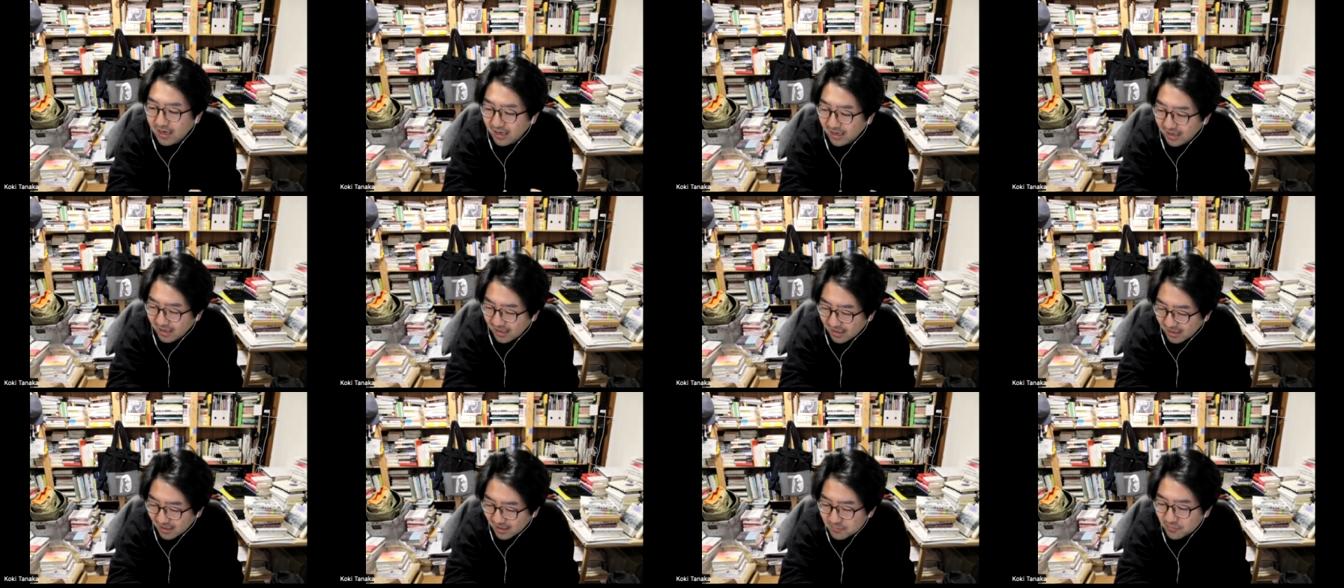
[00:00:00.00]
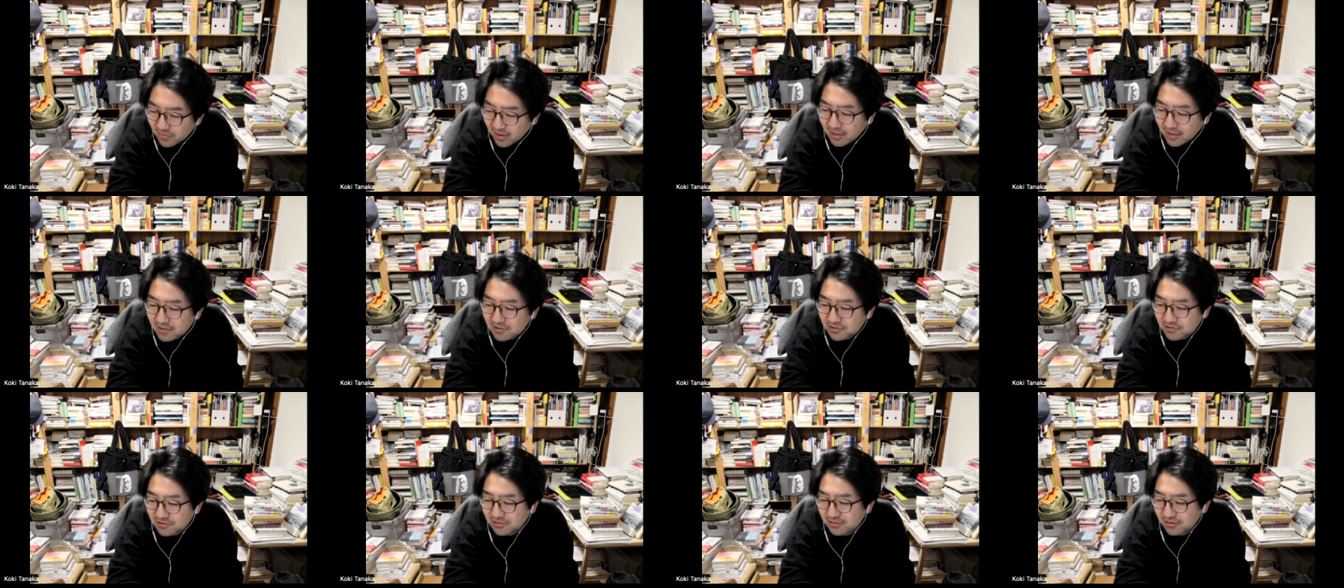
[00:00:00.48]
I'm
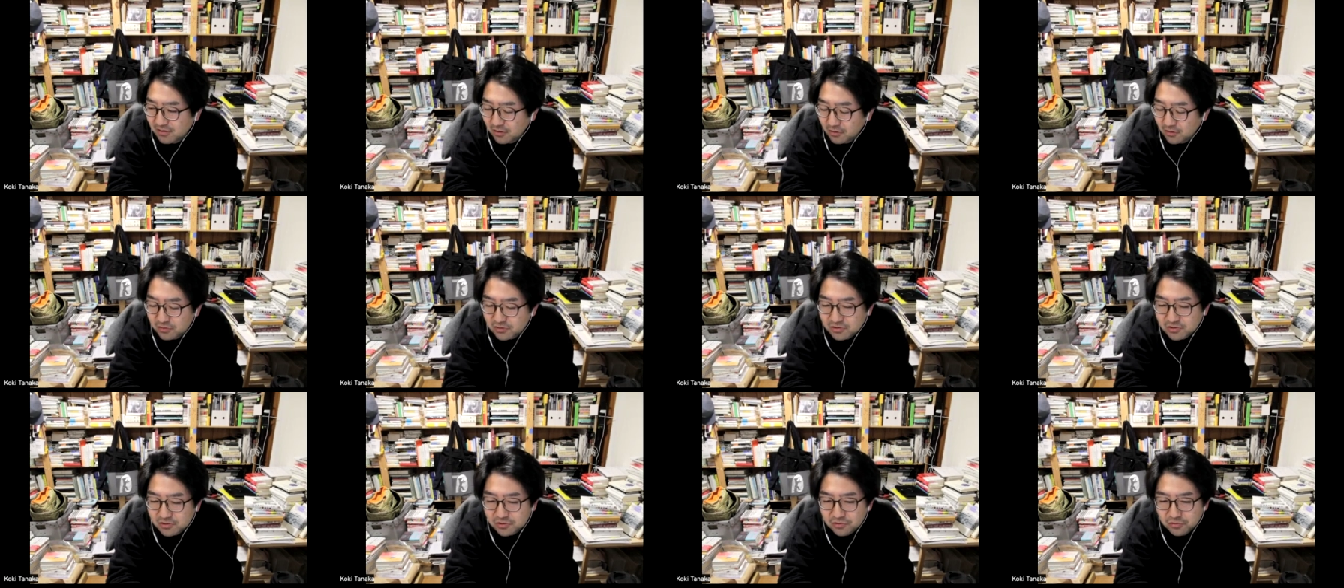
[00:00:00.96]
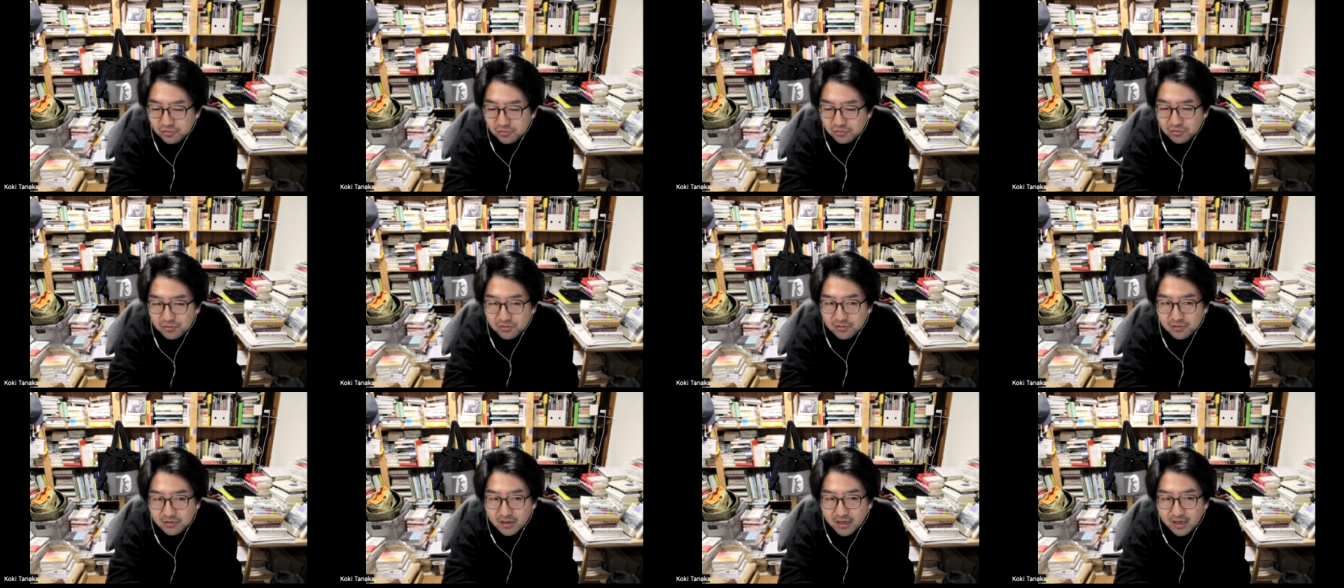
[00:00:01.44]
actually not
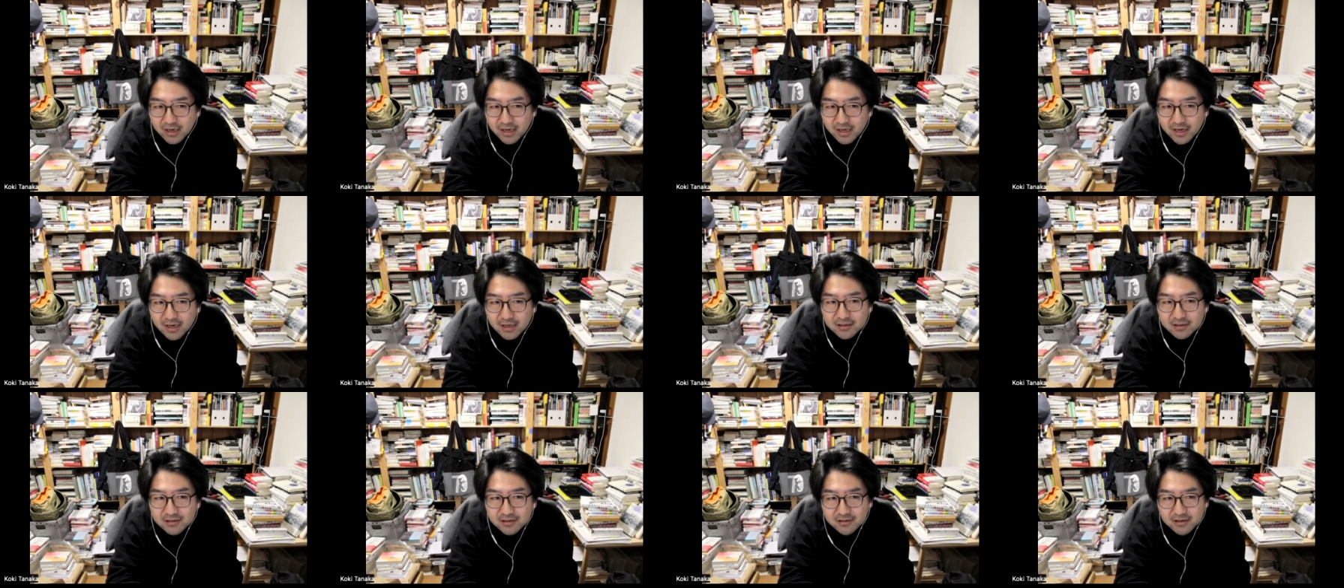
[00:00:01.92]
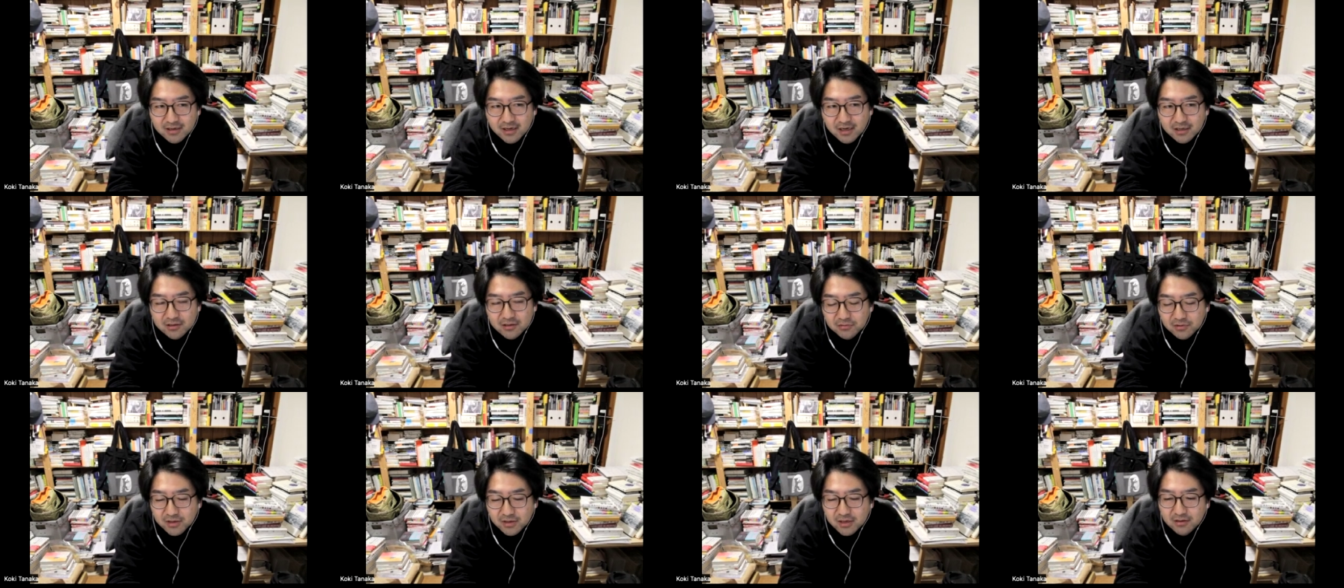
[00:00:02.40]
sure I had the kind
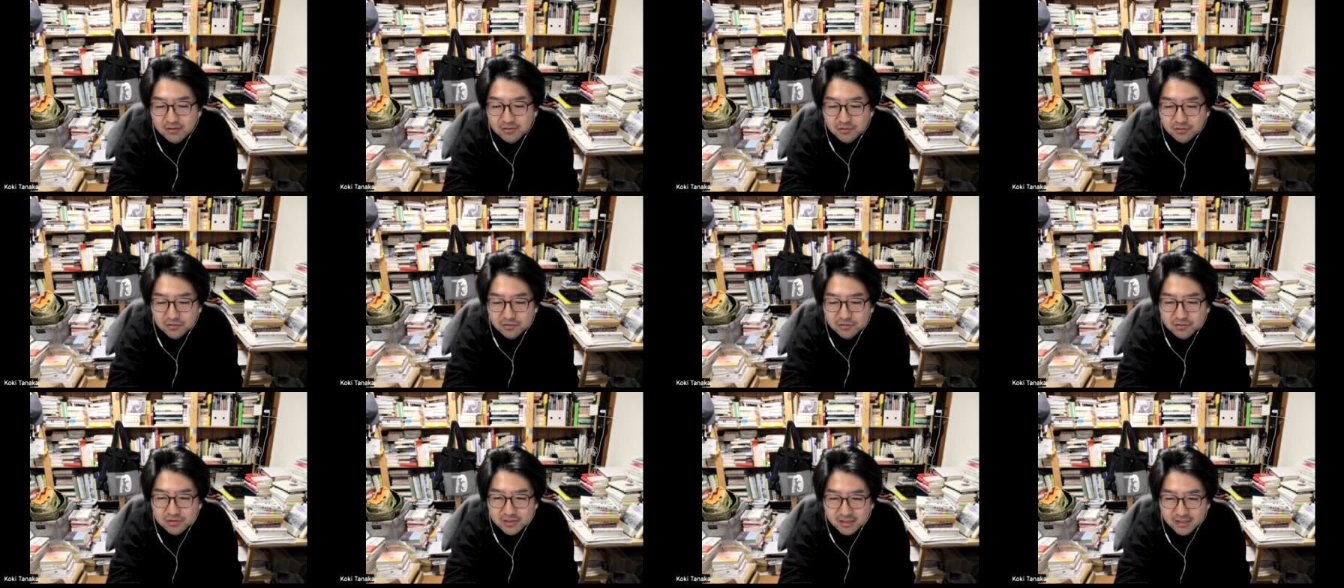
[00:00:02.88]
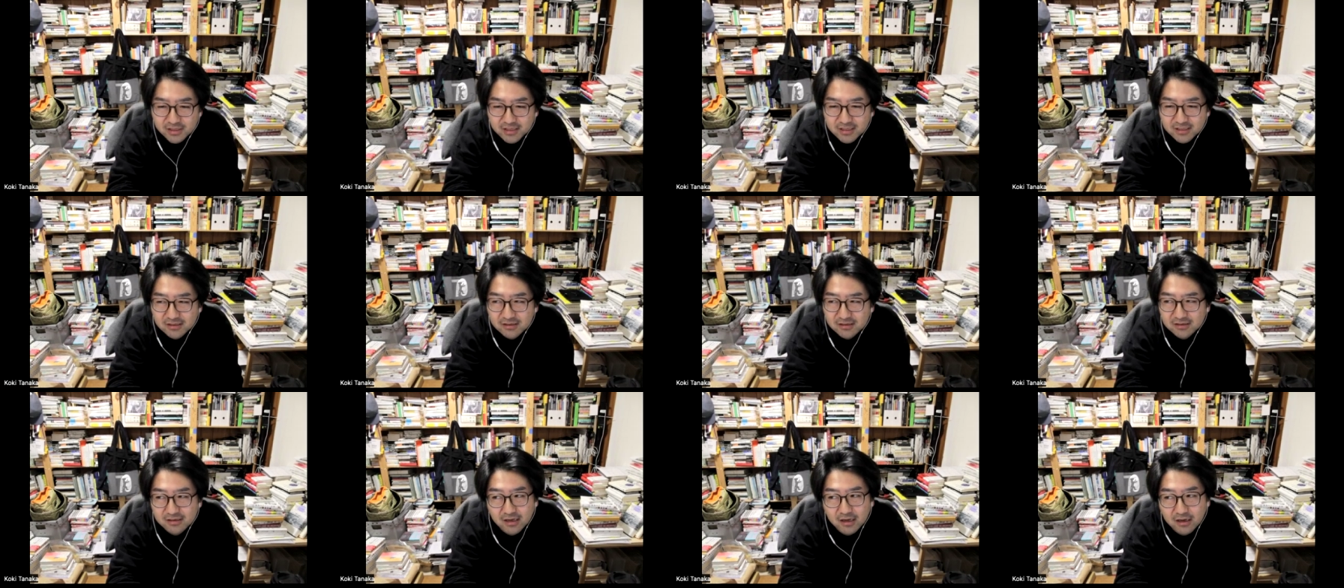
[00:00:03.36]
of like a
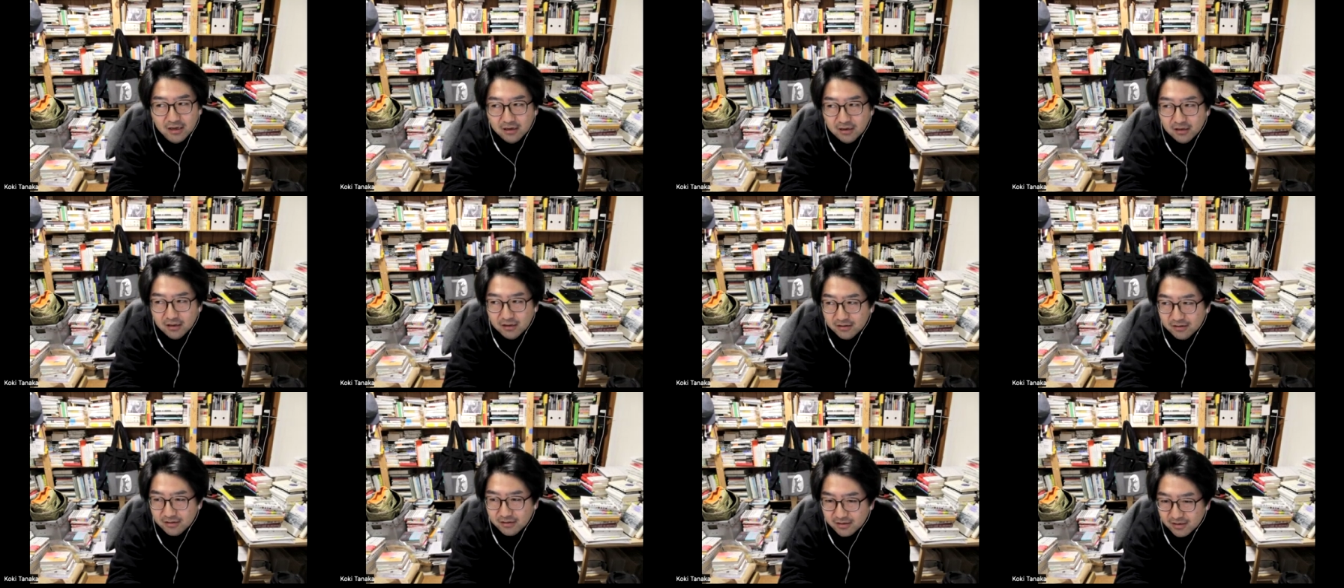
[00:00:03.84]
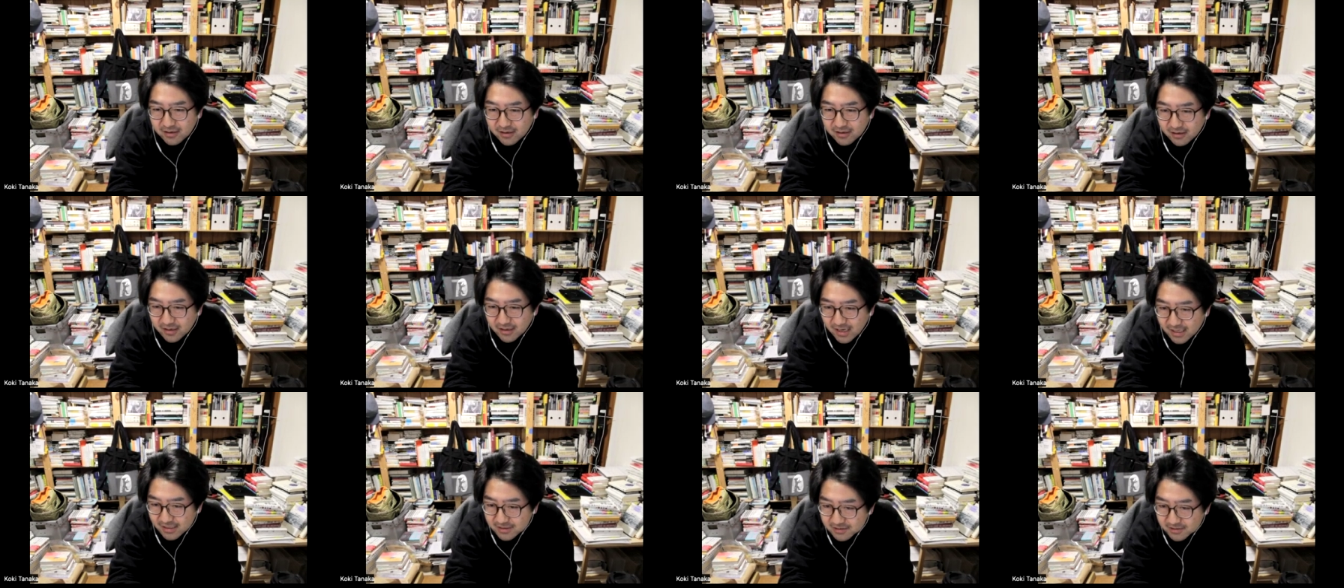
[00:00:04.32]
routine
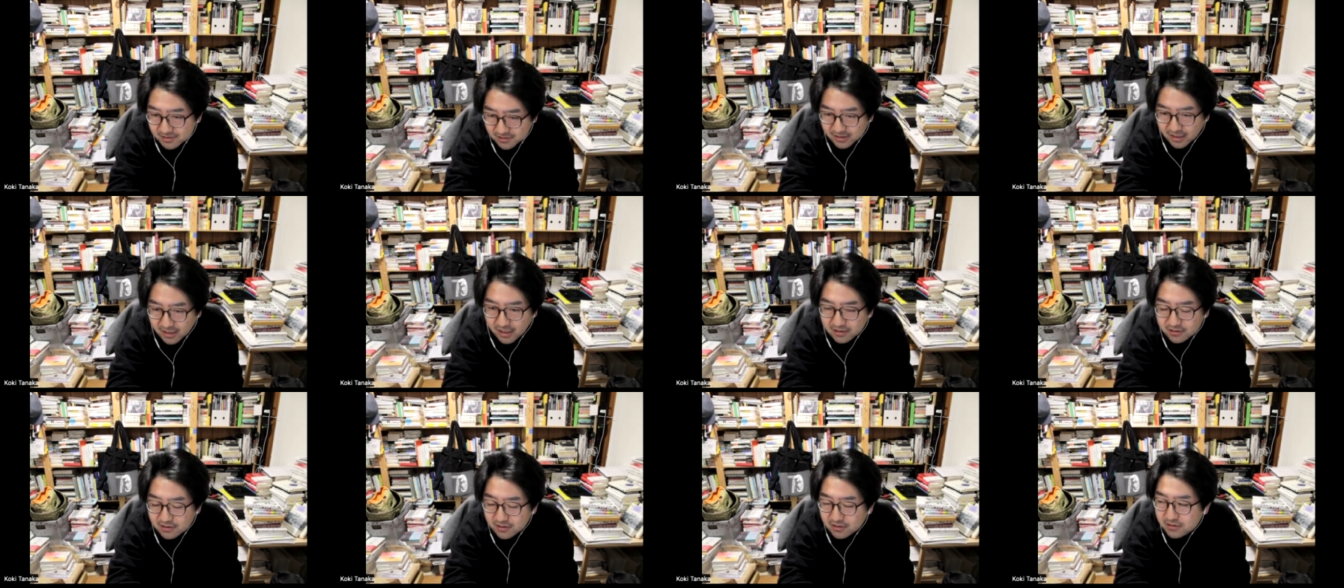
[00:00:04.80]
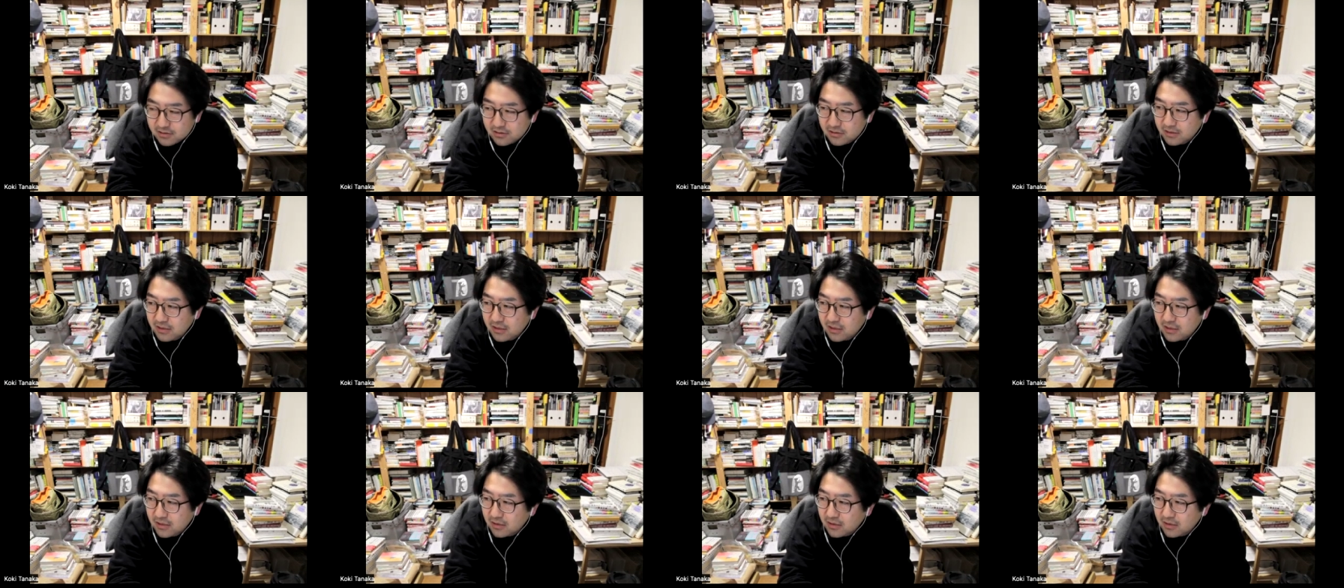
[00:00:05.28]
as an artist.